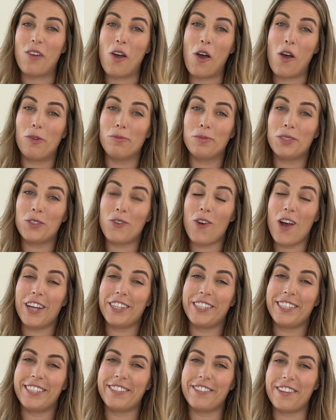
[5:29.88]
Home
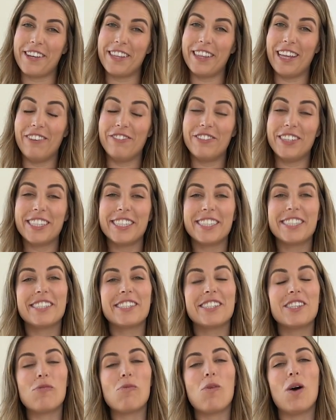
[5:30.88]
stretch, you love this. This
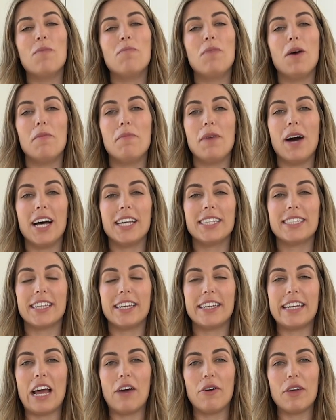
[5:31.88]
is the 1-pot
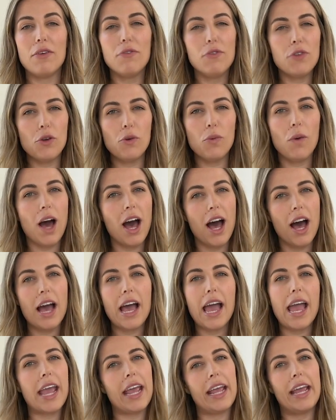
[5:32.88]
pasta. Now, if you
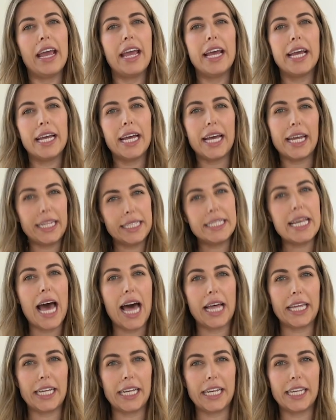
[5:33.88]
are an
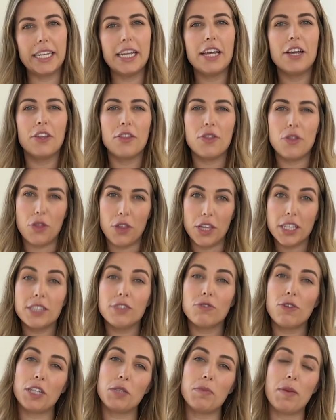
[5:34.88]
Italian,
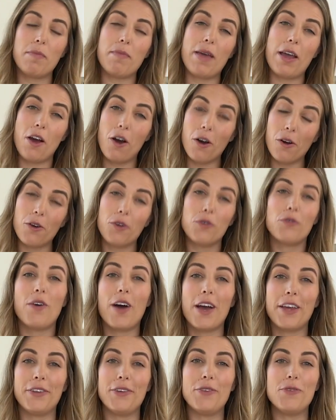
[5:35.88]
this recipe may
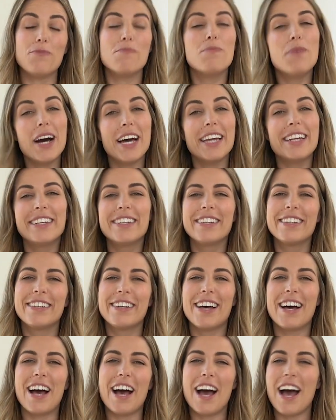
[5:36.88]
horrify you, but
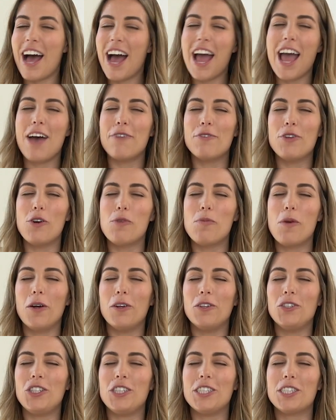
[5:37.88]
I have no
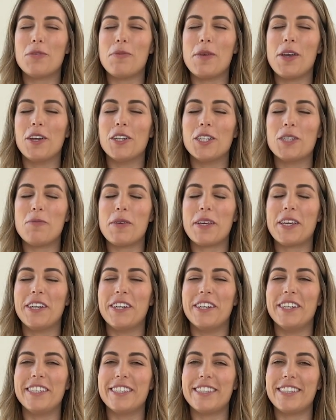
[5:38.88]
apologies, to be honest,
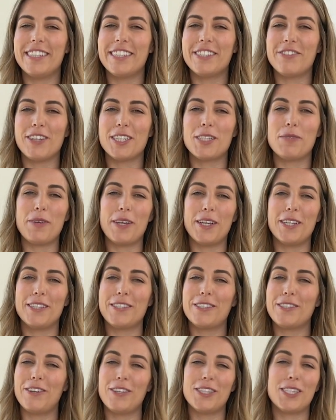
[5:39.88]
because this recipe
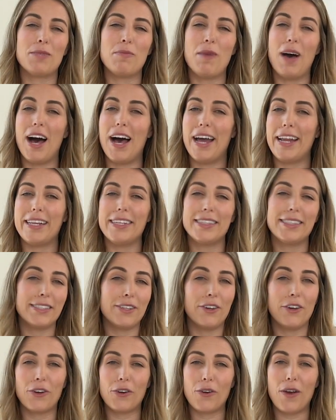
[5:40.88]
is so smart. It's
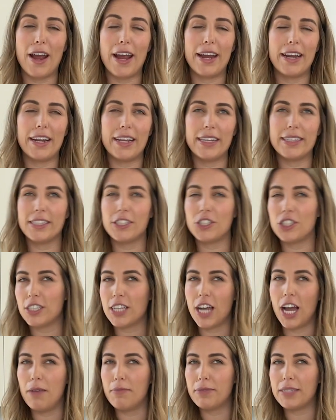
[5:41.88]
so great. It's such a
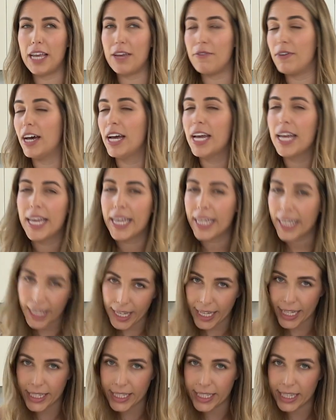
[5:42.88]
time saver.
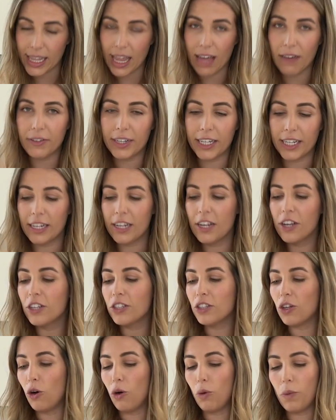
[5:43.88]
Kids love it.
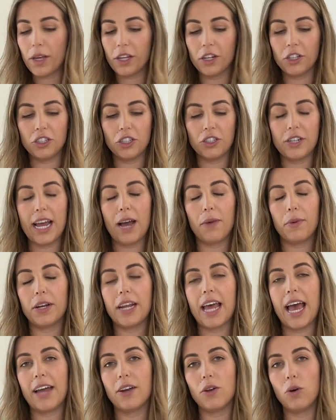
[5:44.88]
So all we're gonna do now, we're
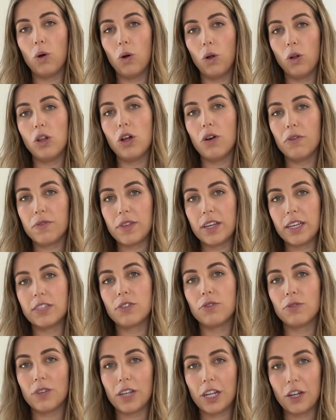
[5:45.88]
gonna add all of
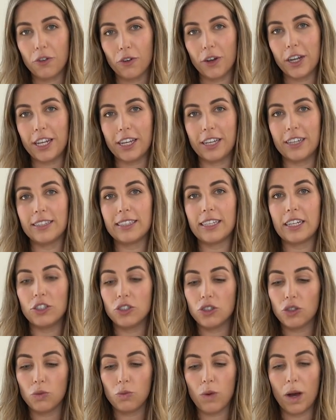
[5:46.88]
these ingredients
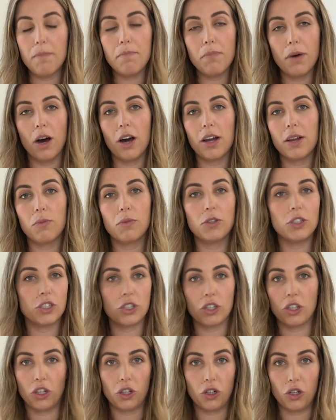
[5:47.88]
into 1 pot and we're
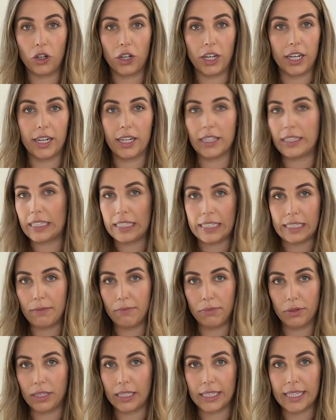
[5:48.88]
just gonna cook it. It's as
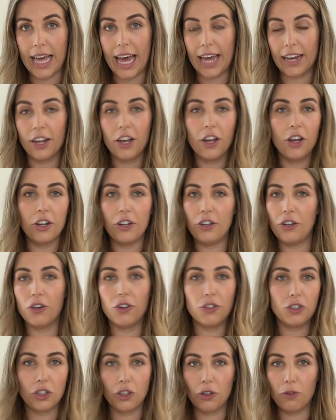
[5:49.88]
simple as that.
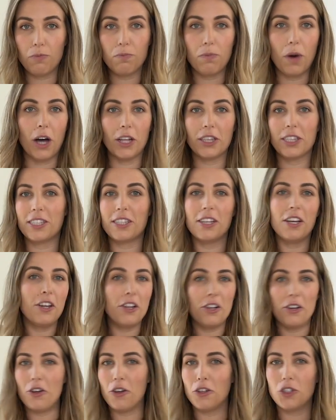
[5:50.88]
No 2 pots,
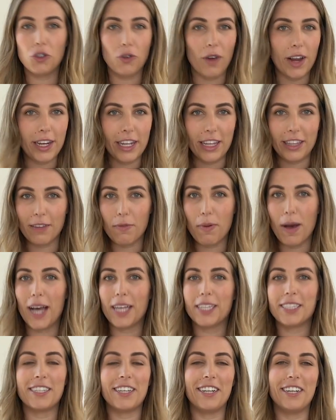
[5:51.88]
no draining the
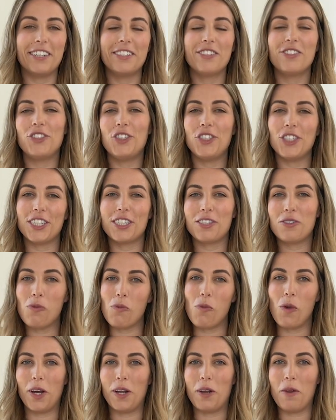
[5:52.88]
pasta, just
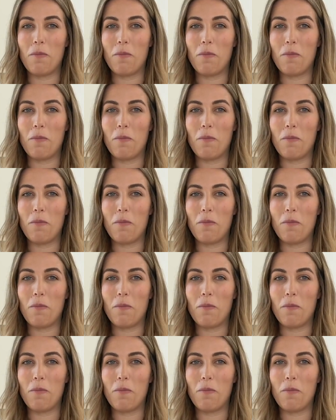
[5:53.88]
1